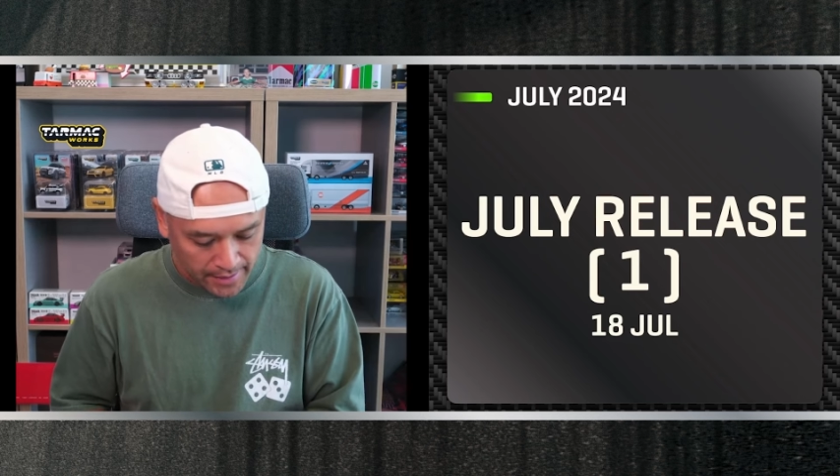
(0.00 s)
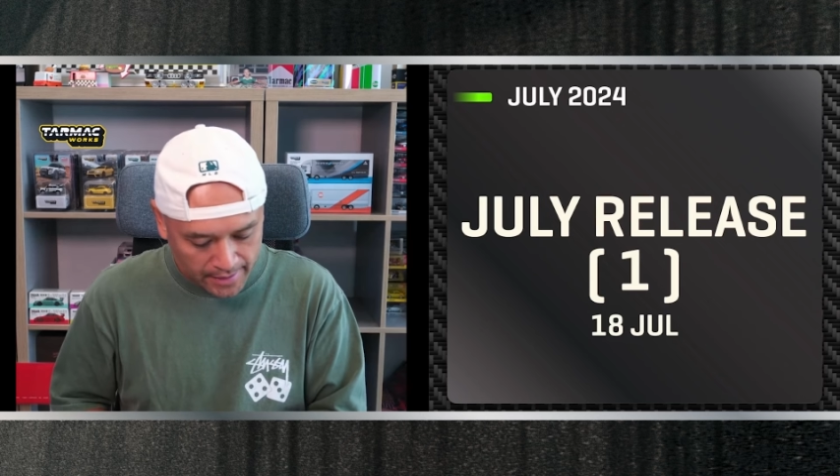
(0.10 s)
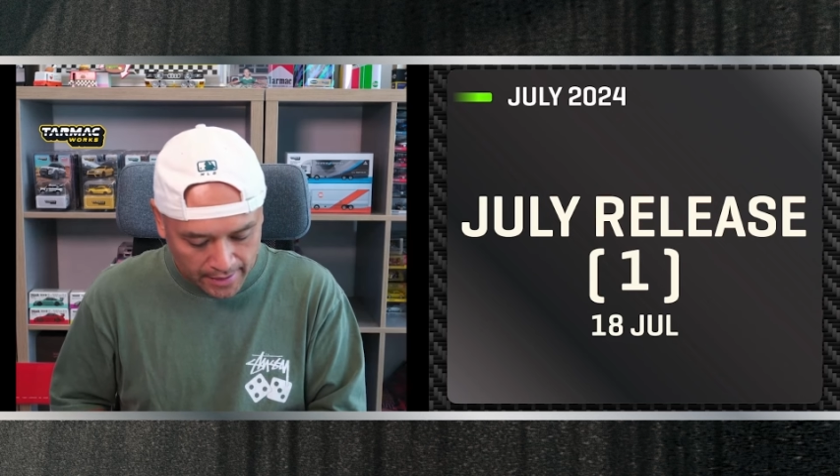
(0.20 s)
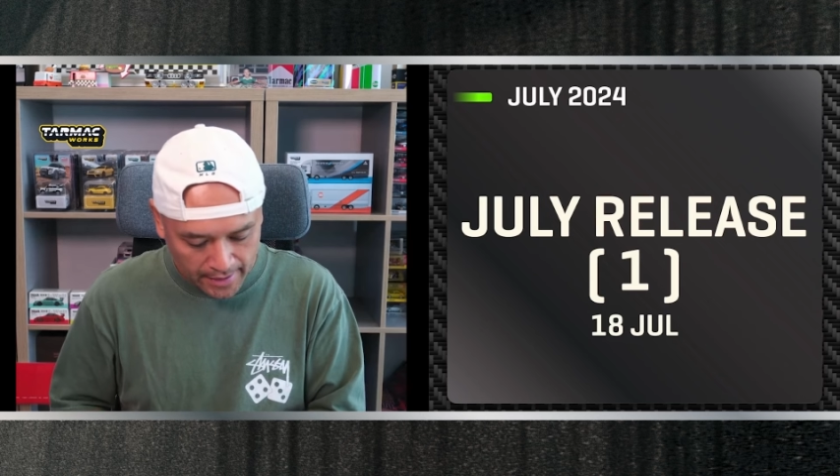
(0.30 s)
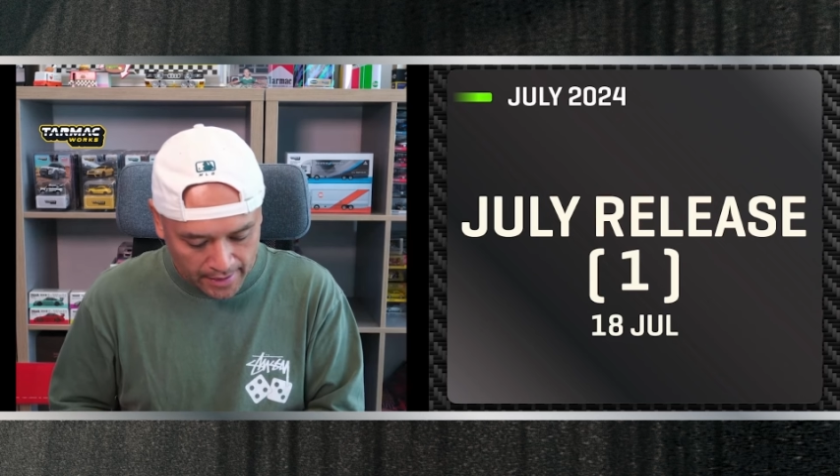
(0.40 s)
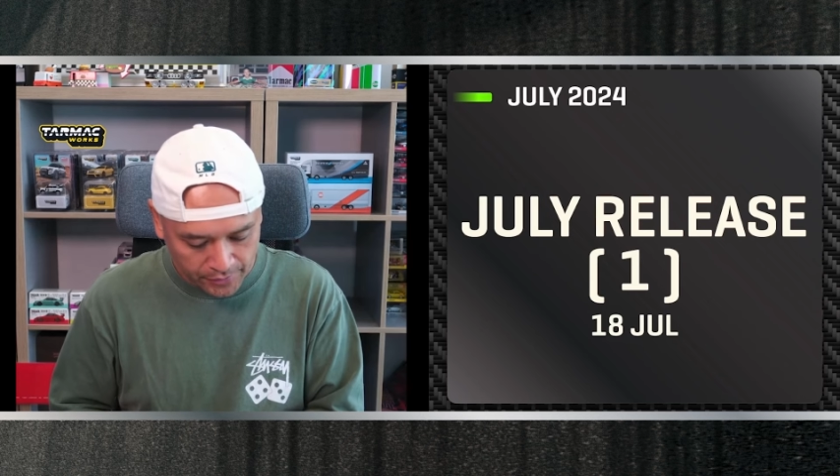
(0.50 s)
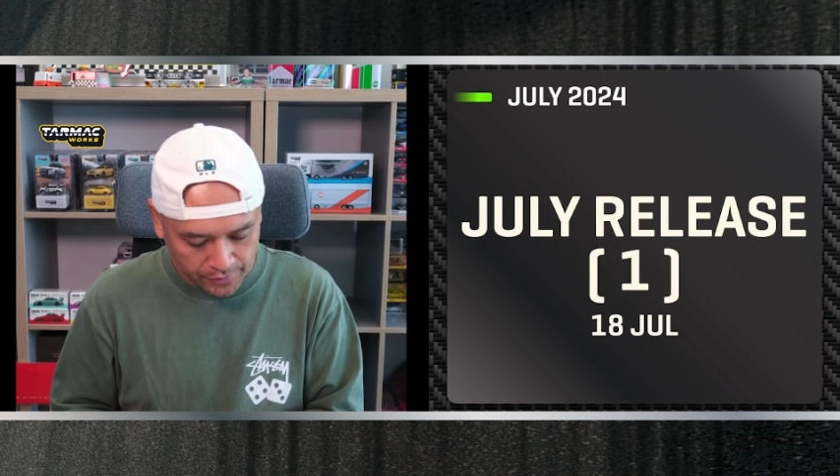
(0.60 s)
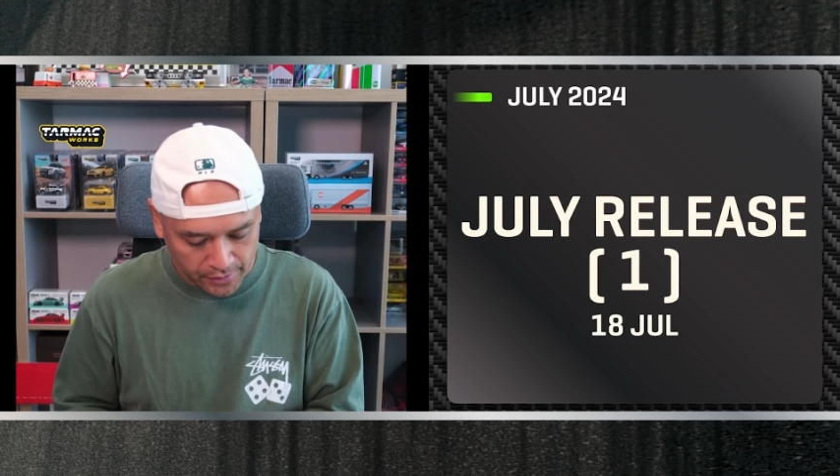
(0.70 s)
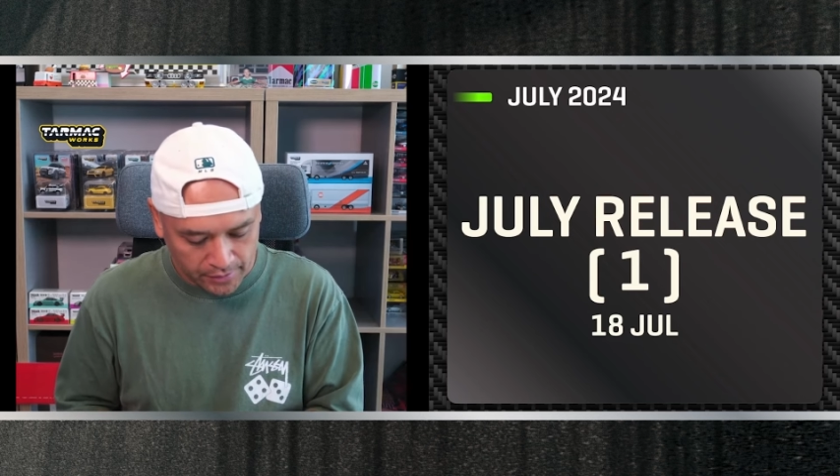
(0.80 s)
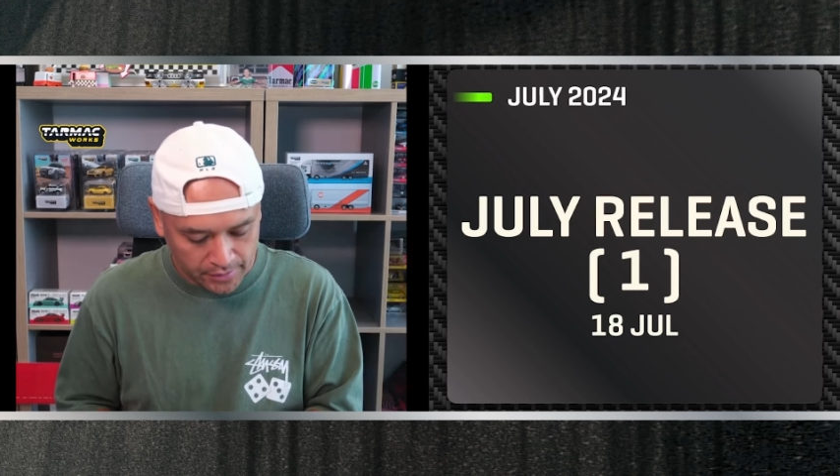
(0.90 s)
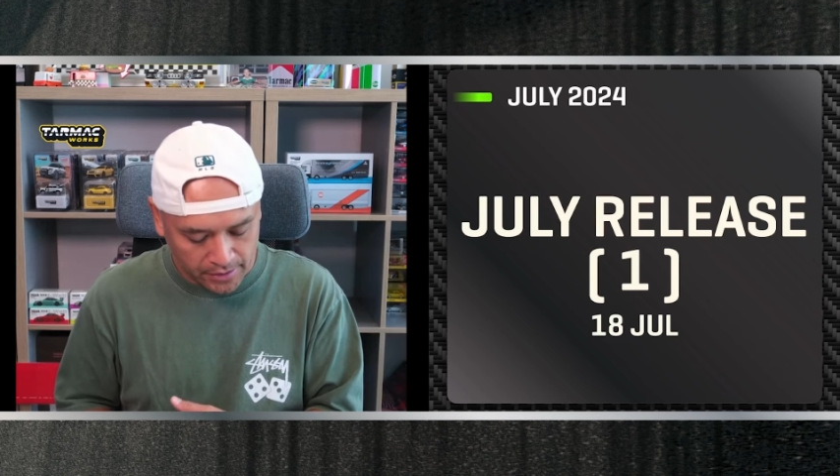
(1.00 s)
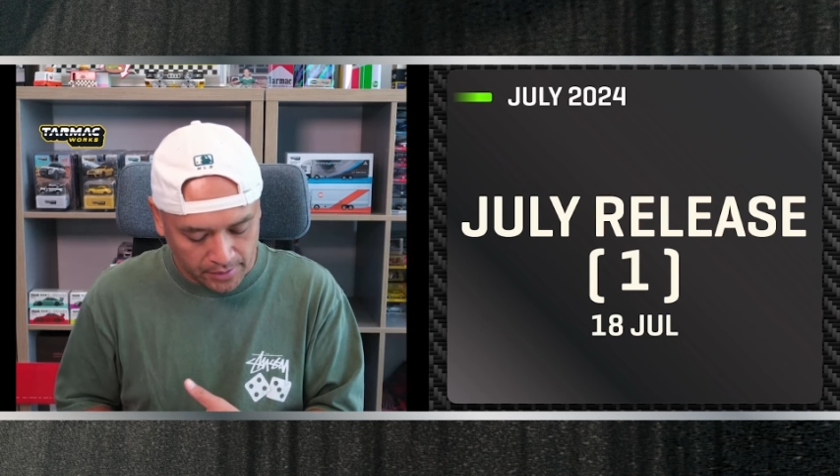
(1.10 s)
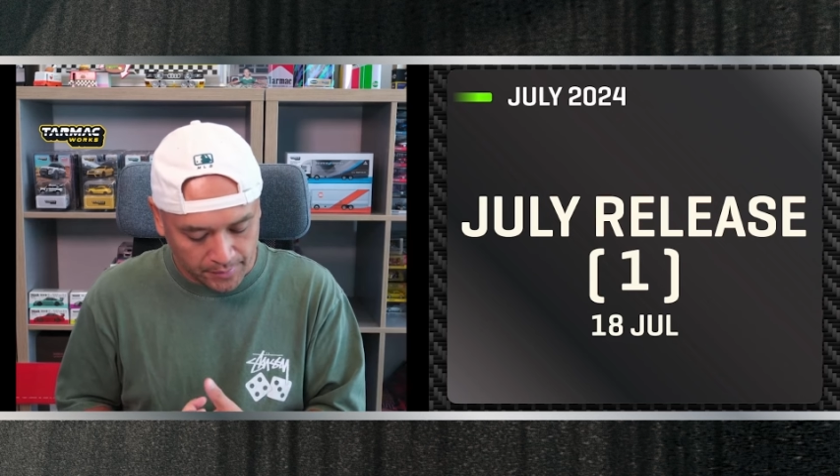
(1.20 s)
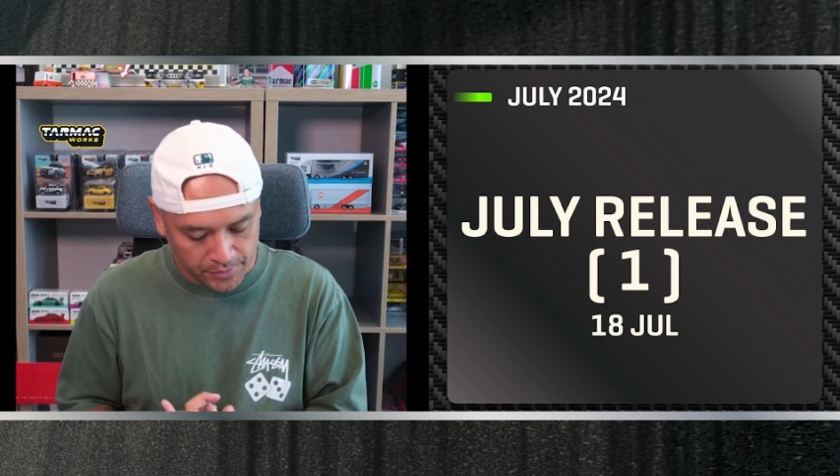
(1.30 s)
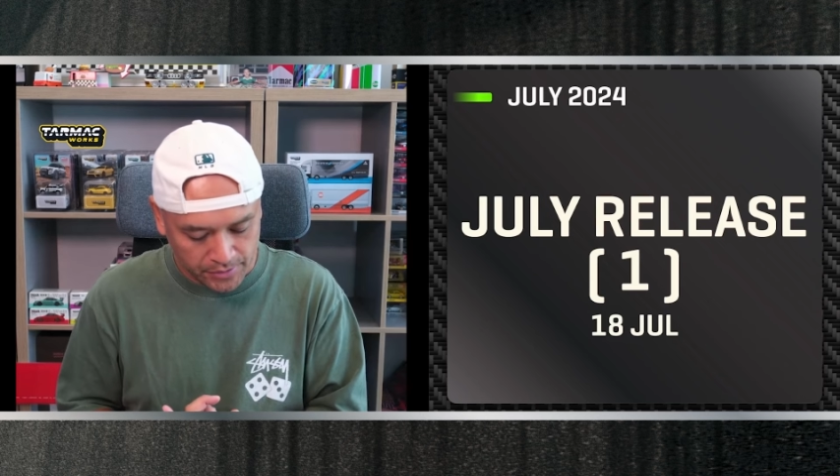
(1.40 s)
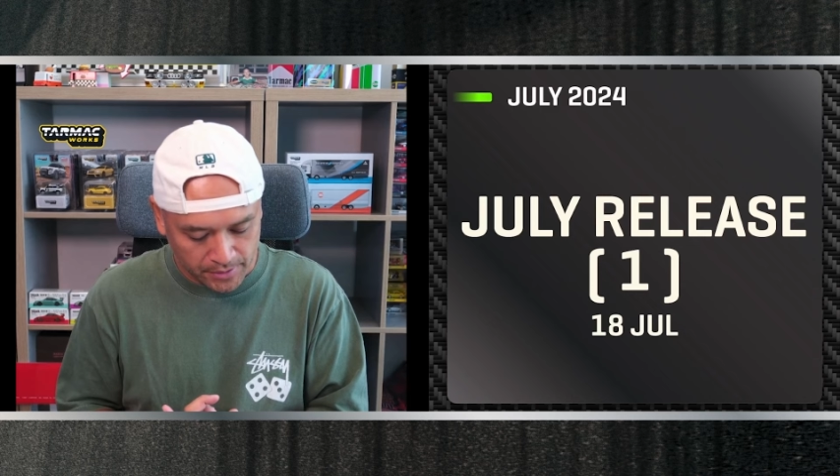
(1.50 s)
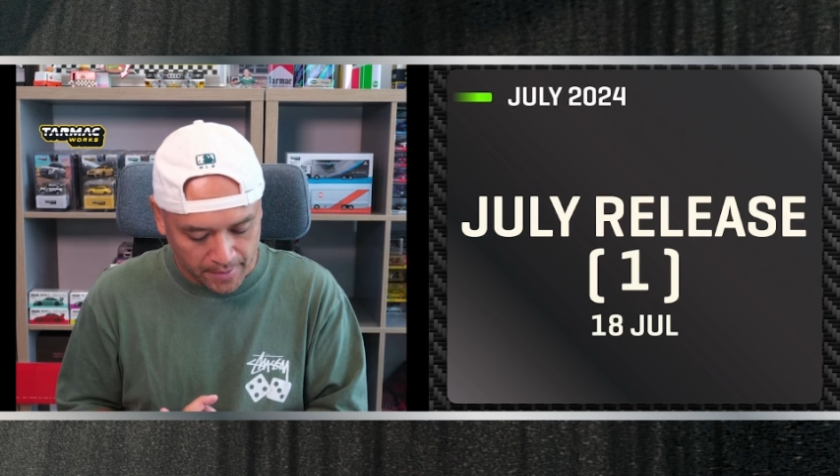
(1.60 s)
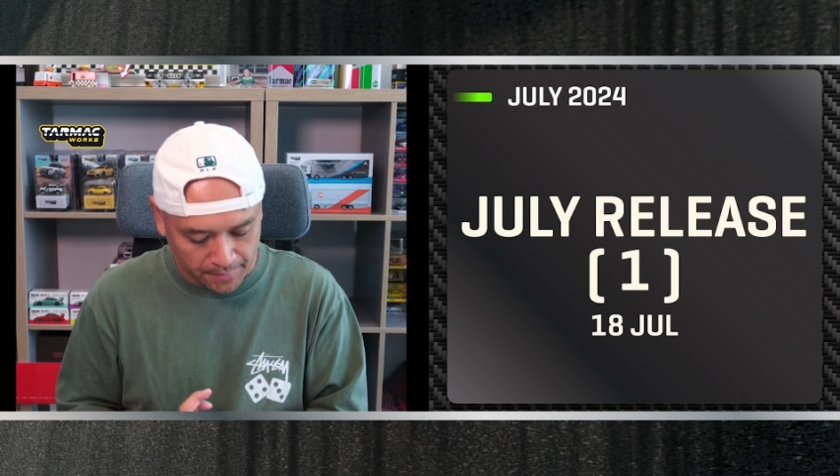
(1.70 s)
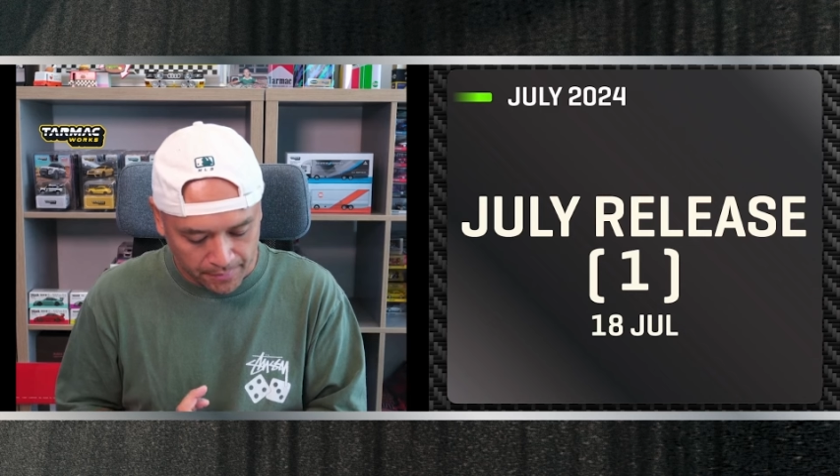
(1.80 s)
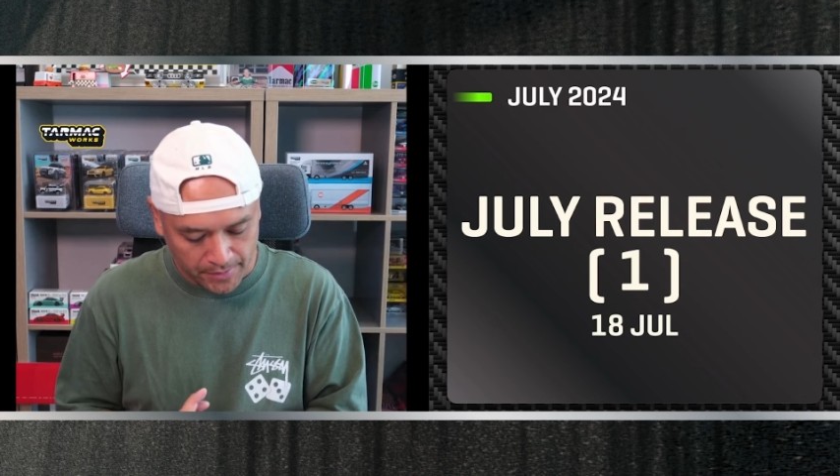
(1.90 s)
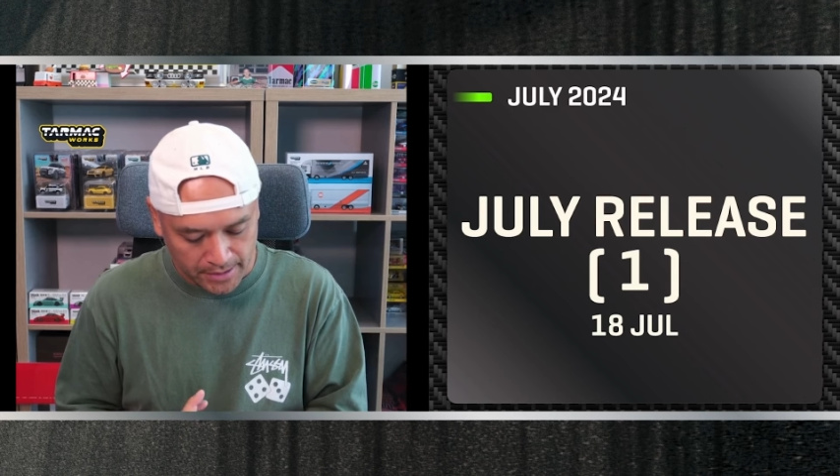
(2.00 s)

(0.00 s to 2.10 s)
to the TWC members,